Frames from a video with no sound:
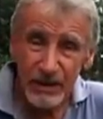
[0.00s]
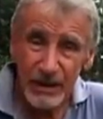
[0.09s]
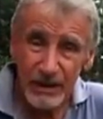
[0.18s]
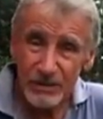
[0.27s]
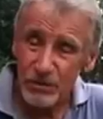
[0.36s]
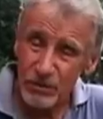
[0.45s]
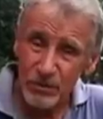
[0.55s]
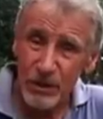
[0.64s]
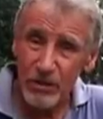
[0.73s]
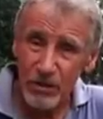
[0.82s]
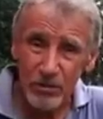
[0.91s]
That's
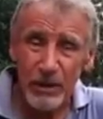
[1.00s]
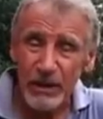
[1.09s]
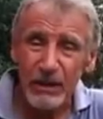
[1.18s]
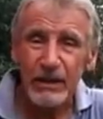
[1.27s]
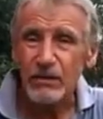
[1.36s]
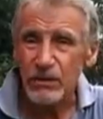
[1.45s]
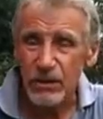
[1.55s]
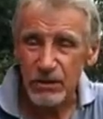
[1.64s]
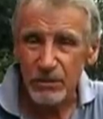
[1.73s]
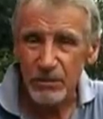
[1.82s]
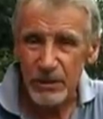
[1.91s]
all my legal
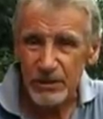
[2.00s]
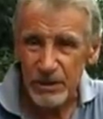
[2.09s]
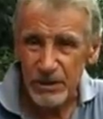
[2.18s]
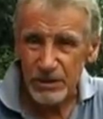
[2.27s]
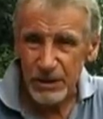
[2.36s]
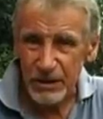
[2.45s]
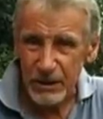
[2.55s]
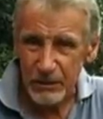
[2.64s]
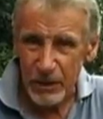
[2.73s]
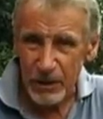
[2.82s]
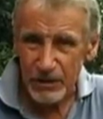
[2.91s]
documents are still
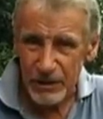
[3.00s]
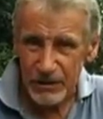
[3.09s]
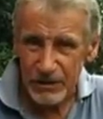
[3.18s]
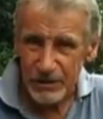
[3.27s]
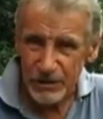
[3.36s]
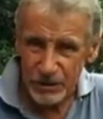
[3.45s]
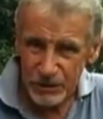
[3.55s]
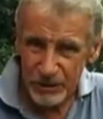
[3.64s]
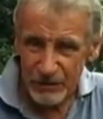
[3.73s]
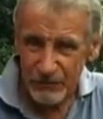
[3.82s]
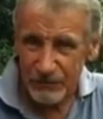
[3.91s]
in Martin,
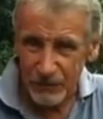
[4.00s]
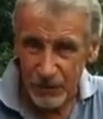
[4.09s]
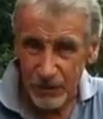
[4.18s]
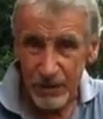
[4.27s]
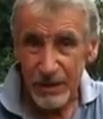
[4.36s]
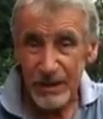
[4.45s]
so therefore